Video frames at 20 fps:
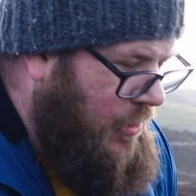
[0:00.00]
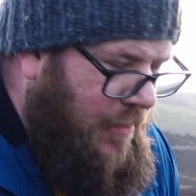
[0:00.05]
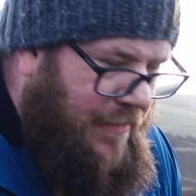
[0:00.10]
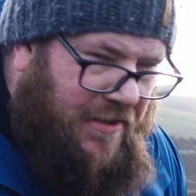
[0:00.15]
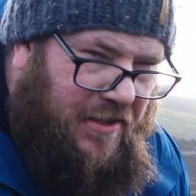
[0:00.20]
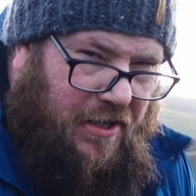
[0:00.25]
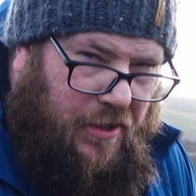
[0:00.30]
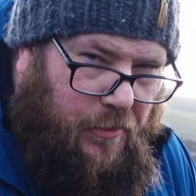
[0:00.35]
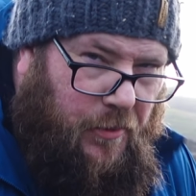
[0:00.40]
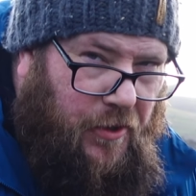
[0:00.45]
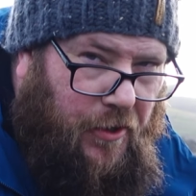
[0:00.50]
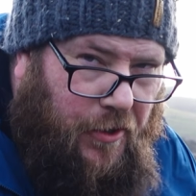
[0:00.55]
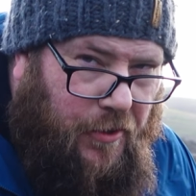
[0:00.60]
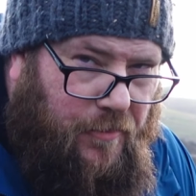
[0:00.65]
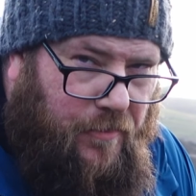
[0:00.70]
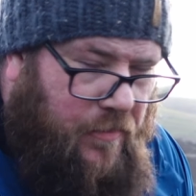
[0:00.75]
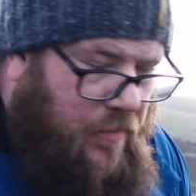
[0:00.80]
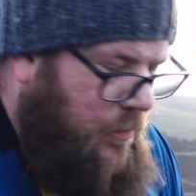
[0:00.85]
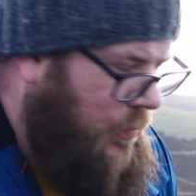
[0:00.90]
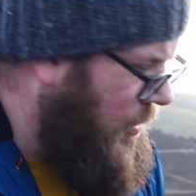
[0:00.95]
know if it's going to work.
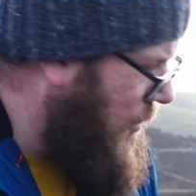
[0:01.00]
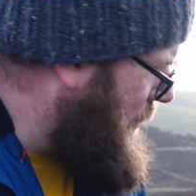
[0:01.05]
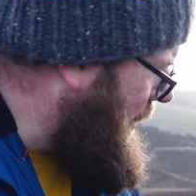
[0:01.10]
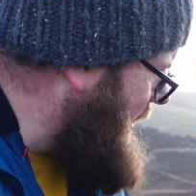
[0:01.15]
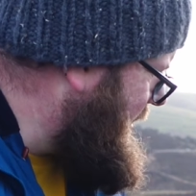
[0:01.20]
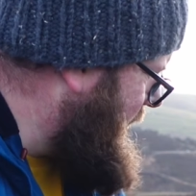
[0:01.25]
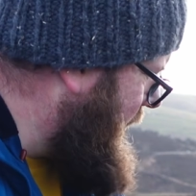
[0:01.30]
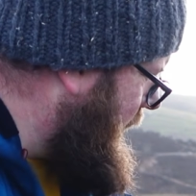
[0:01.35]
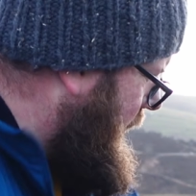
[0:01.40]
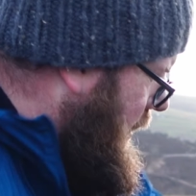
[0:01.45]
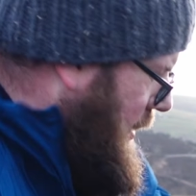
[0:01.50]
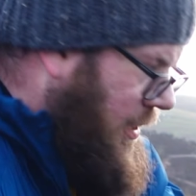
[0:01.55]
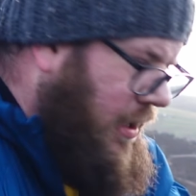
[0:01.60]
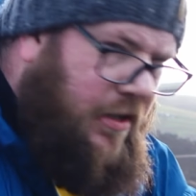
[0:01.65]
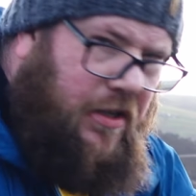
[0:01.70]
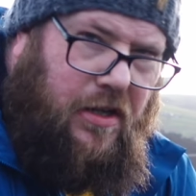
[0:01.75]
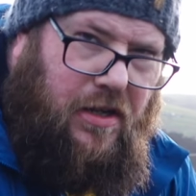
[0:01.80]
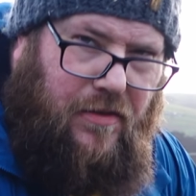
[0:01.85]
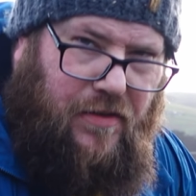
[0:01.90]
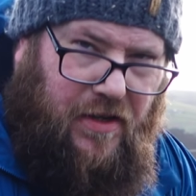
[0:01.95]
But basically, I
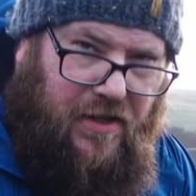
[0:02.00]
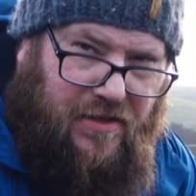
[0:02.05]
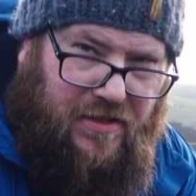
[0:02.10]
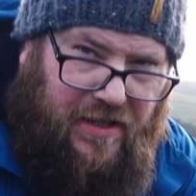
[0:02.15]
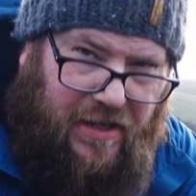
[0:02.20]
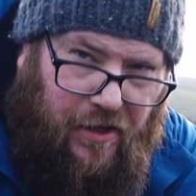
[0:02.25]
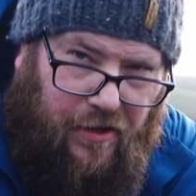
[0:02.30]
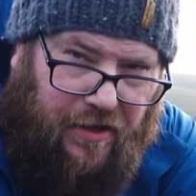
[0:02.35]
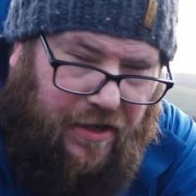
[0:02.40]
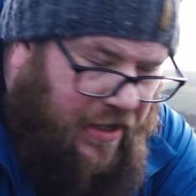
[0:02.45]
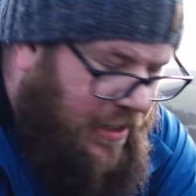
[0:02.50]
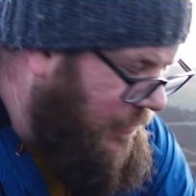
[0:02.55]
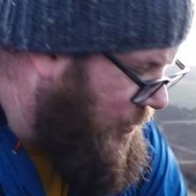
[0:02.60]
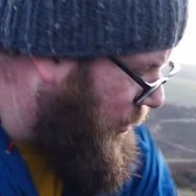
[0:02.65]
don't know if you can see it on here,